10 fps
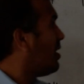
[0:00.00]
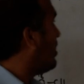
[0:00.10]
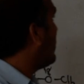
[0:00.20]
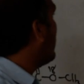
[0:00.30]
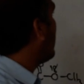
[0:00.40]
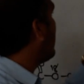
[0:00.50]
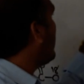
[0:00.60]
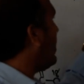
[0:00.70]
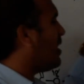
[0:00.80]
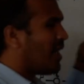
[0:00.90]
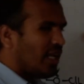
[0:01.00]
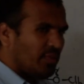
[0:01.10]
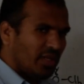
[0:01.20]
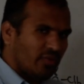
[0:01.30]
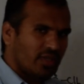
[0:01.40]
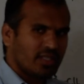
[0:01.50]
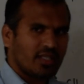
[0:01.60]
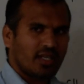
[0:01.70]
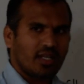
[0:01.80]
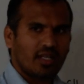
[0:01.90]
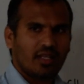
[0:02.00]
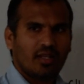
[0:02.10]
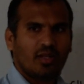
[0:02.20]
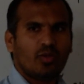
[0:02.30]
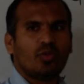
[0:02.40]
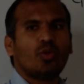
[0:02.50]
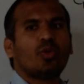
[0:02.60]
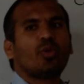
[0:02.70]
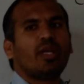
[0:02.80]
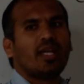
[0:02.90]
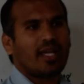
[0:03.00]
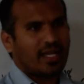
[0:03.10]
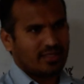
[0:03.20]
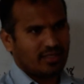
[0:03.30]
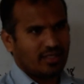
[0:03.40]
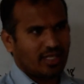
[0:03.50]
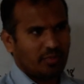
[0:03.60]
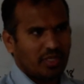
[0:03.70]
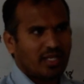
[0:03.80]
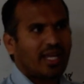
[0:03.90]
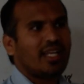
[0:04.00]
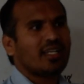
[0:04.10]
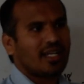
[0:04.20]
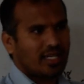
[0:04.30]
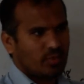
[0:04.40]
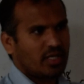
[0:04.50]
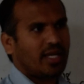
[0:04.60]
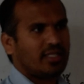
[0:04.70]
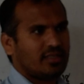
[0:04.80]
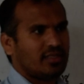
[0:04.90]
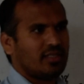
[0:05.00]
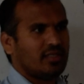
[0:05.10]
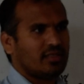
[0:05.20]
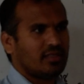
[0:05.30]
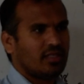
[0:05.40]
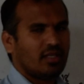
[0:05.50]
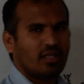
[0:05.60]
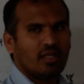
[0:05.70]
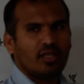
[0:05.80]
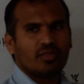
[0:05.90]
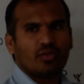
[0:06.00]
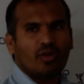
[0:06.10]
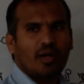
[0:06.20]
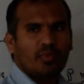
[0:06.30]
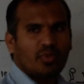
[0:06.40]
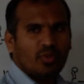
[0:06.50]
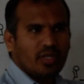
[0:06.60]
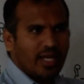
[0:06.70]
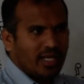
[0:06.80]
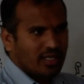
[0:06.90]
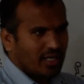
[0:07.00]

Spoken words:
this is C9, what is that? Nonoic acid. It means 9 carbon acid it is. So up to 9